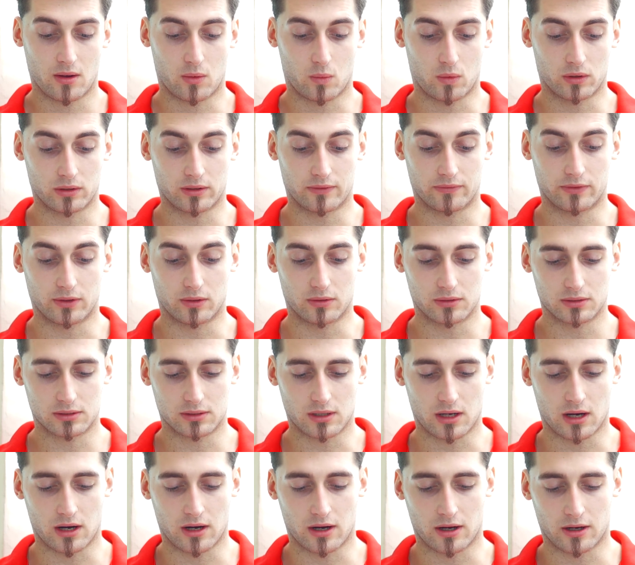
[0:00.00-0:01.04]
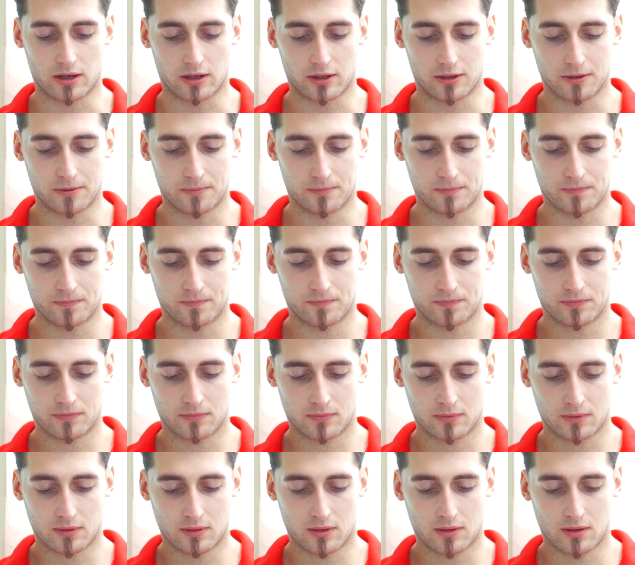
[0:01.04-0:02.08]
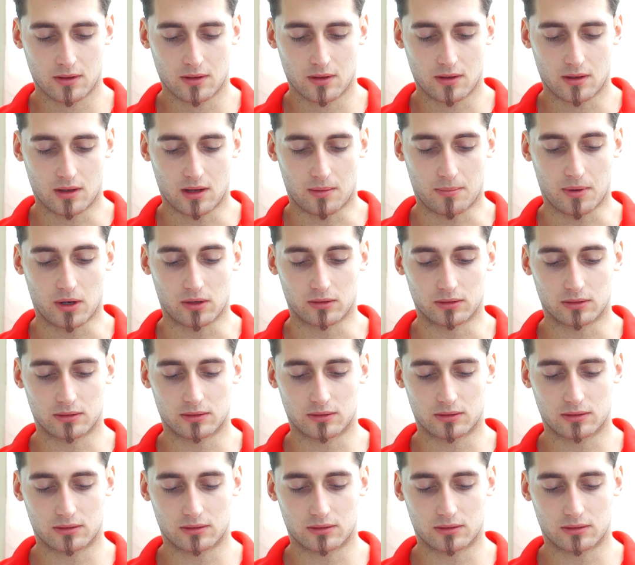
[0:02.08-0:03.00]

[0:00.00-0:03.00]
One of those are about